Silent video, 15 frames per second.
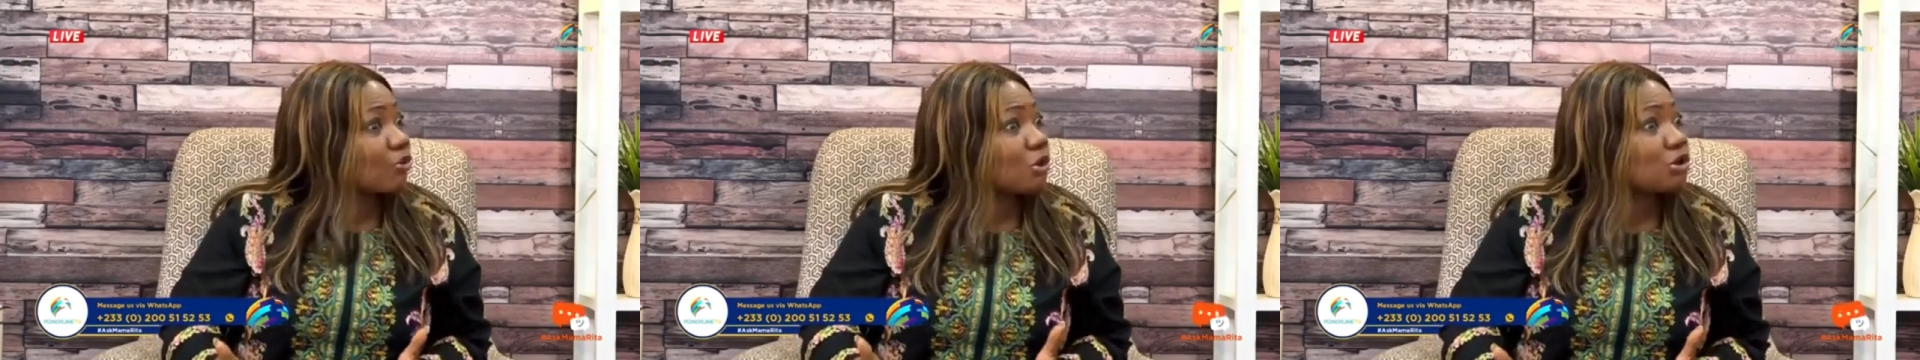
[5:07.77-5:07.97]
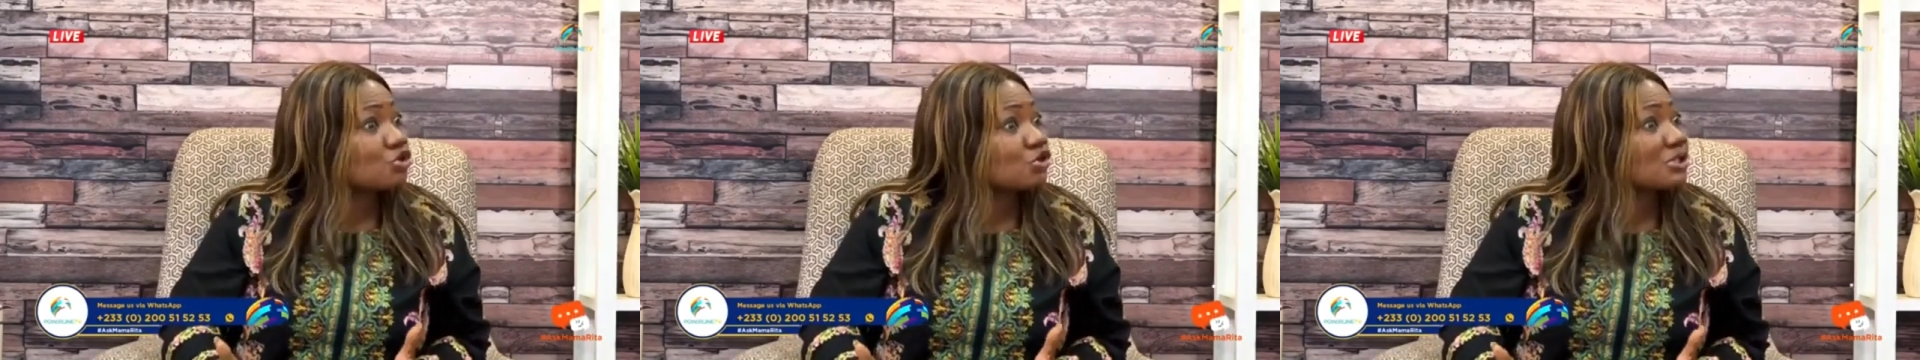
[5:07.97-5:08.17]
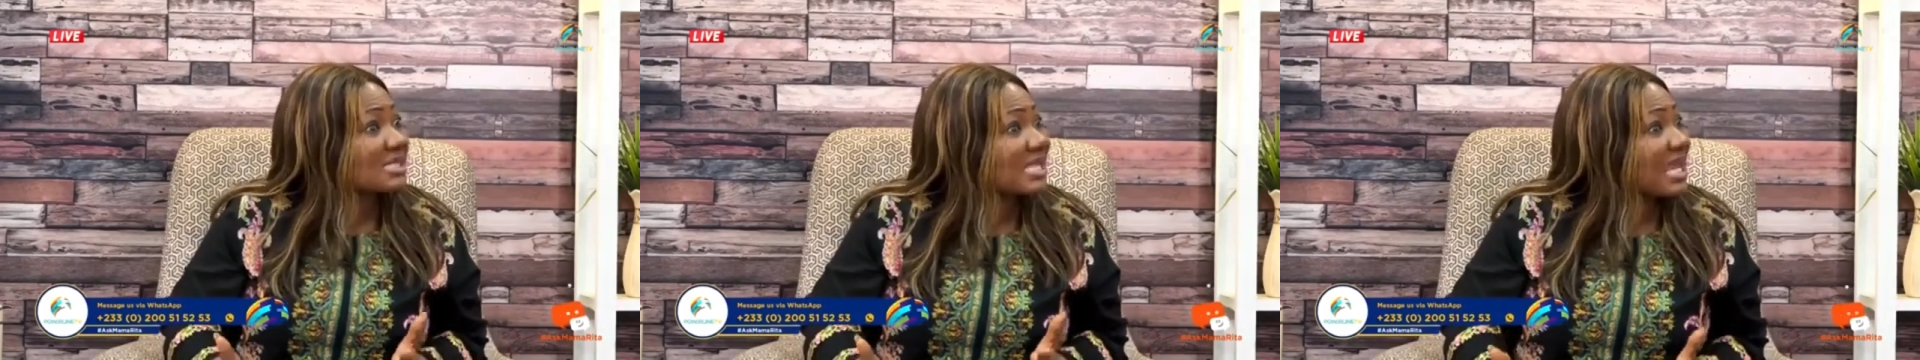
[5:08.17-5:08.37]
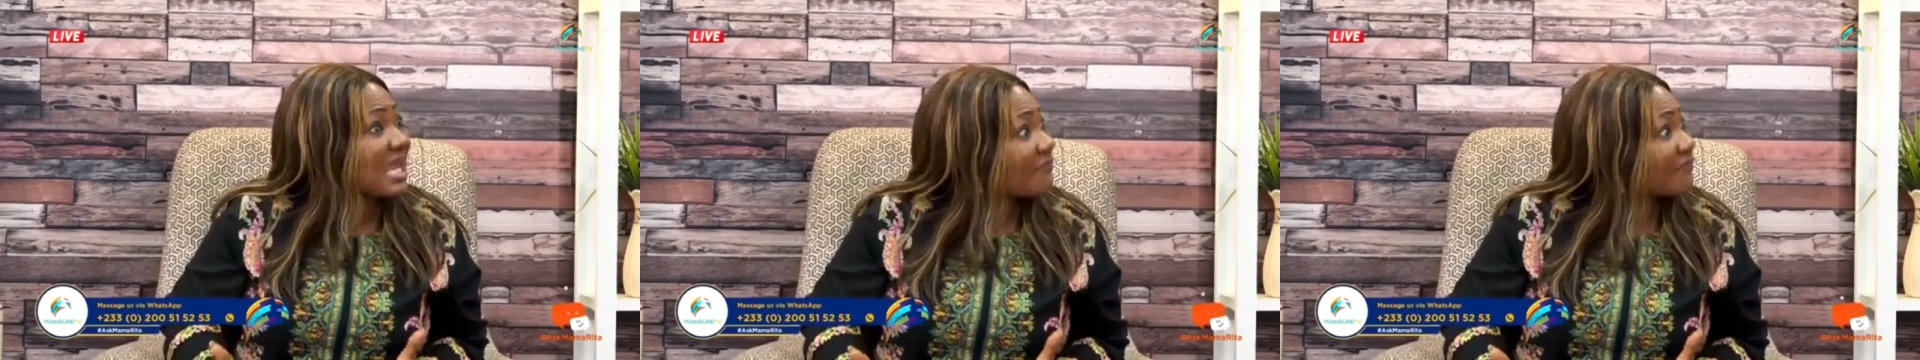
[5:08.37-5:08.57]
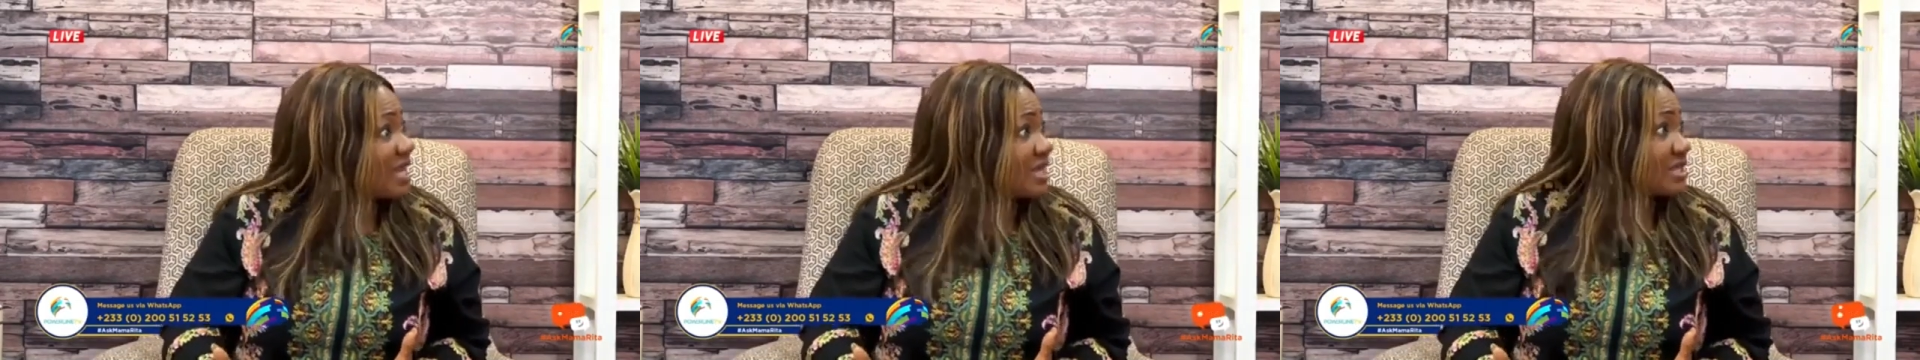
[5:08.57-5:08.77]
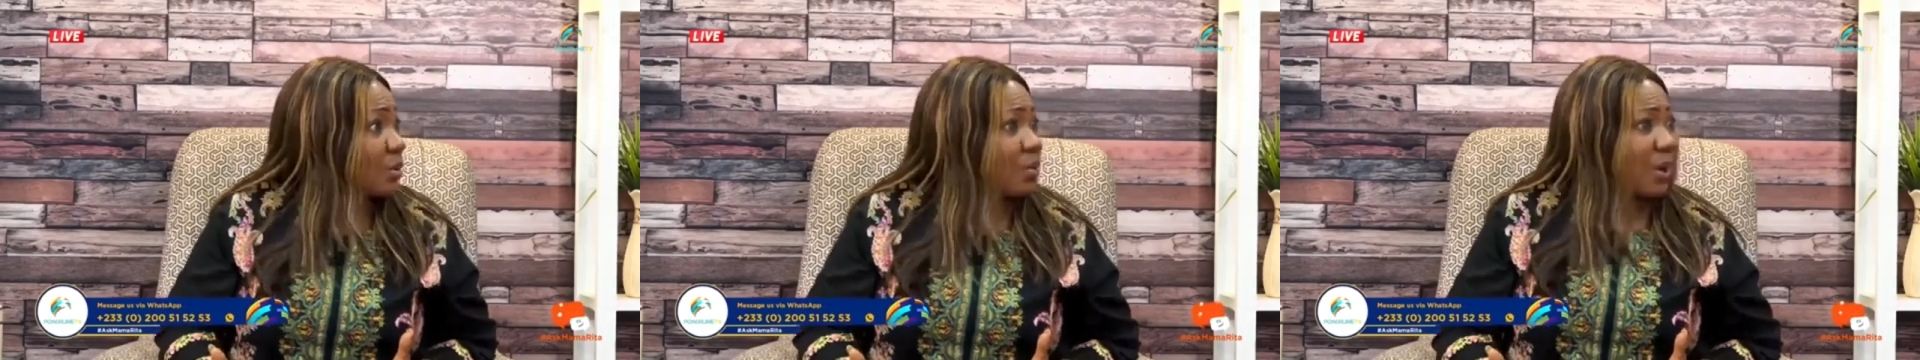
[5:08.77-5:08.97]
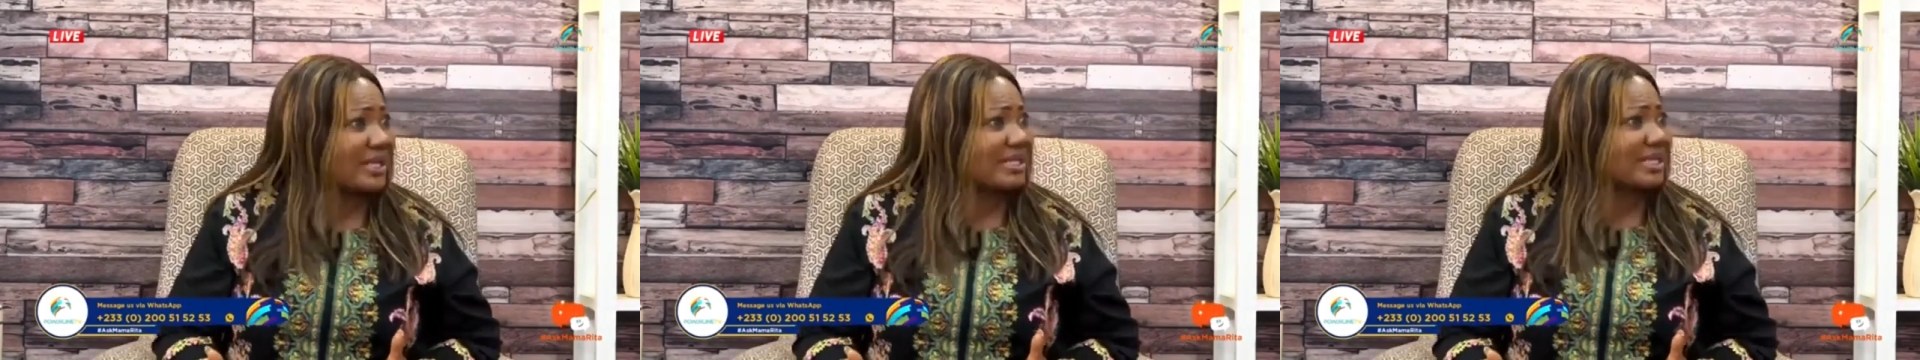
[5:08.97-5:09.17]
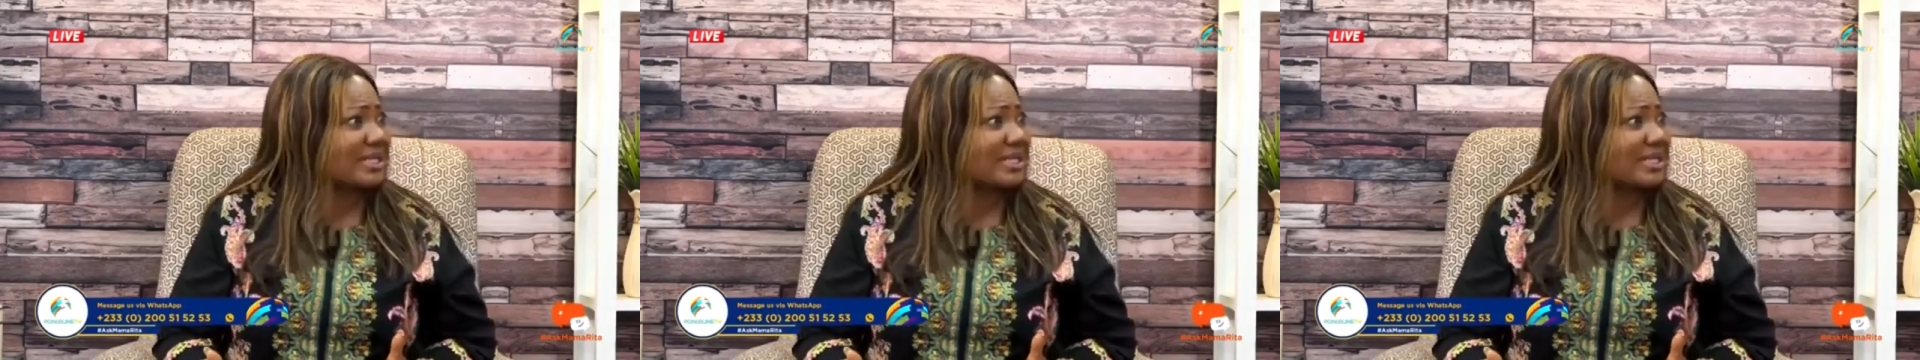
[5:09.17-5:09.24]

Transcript: going to stay after the wedding.